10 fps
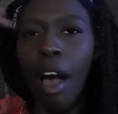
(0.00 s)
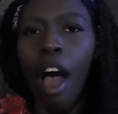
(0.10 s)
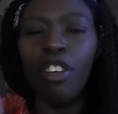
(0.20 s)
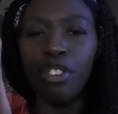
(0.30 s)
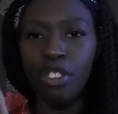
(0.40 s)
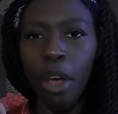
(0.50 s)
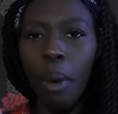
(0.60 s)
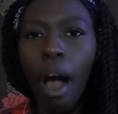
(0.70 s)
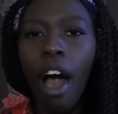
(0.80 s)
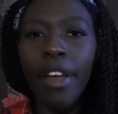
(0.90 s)
so
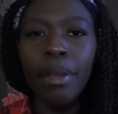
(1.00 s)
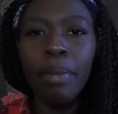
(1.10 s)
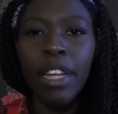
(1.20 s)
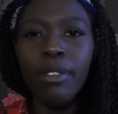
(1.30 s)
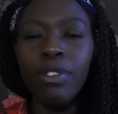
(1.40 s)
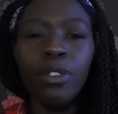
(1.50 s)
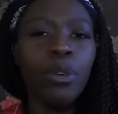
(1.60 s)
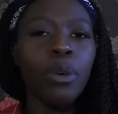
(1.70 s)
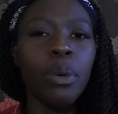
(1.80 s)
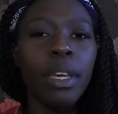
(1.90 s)
high on a
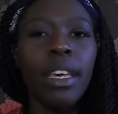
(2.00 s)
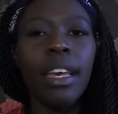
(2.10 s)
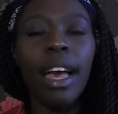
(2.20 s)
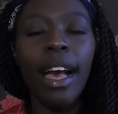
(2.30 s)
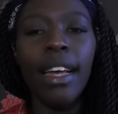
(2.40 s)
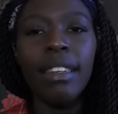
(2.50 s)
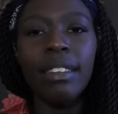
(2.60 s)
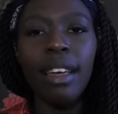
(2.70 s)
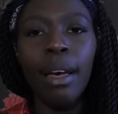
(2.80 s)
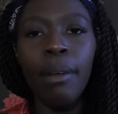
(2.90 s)
pedestal,
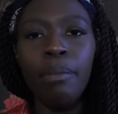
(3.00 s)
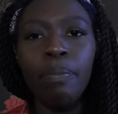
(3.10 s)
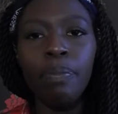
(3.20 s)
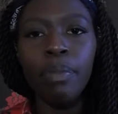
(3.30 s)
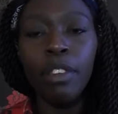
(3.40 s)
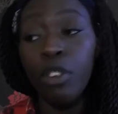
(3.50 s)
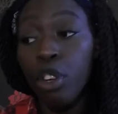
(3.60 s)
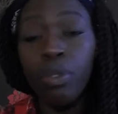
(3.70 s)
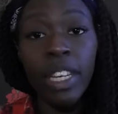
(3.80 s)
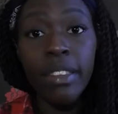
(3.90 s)
and for
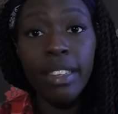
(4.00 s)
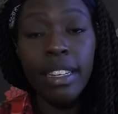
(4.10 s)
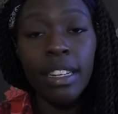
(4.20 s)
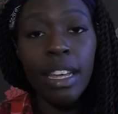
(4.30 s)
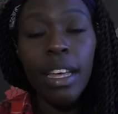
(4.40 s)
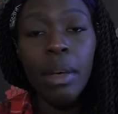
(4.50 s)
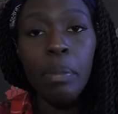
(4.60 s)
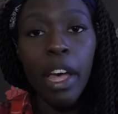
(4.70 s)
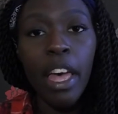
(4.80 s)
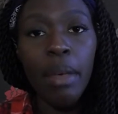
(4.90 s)
good reason,
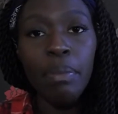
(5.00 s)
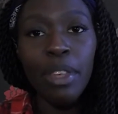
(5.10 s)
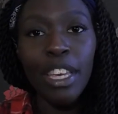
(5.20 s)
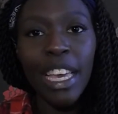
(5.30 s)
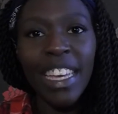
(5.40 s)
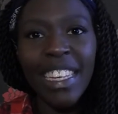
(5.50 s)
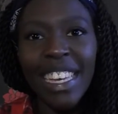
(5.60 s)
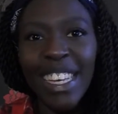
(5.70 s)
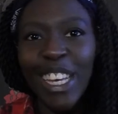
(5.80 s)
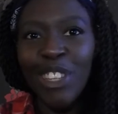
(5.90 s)
but
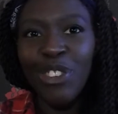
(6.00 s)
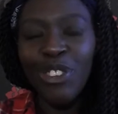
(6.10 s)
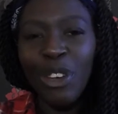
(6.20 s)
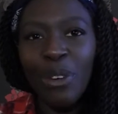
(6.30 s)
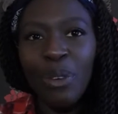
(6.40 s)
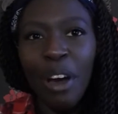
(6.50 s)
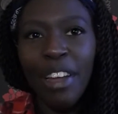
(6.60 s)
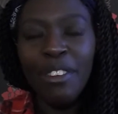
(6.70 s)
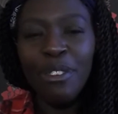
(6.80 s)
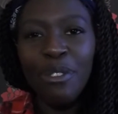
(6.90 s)
it's so
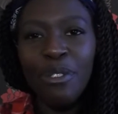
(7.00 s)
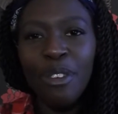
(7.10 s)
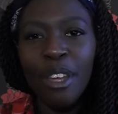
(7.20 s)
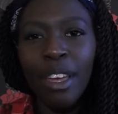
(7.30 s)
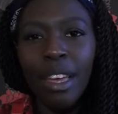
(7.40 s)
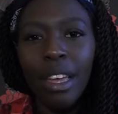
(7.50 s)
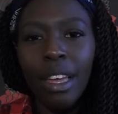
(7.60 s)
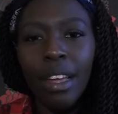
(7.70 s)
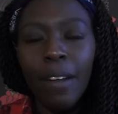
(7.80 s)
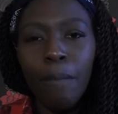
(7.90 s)
kind of
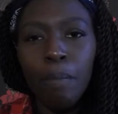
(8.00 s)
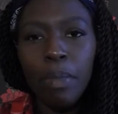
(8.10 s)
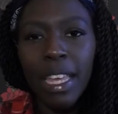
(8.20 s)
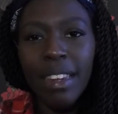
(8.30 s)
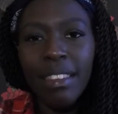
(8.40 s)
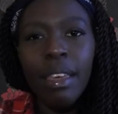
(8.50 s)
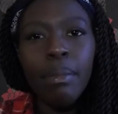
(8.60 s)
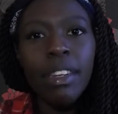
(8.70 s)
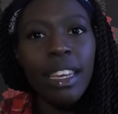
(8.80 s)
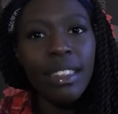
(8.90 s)

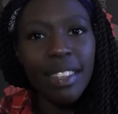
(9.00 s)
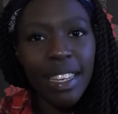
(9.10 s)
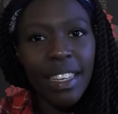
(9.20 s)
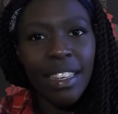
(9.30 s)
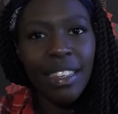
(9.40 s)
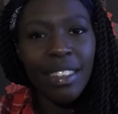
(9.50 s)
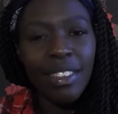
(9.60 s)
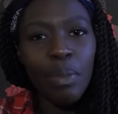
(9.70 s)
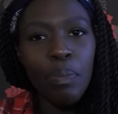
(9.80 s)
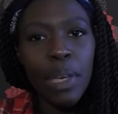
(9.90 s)
intimidating
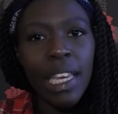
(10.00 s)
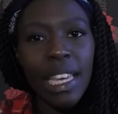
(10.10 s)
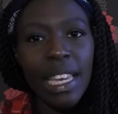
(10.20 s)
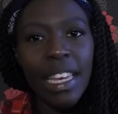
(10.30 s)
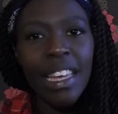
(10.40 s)
to be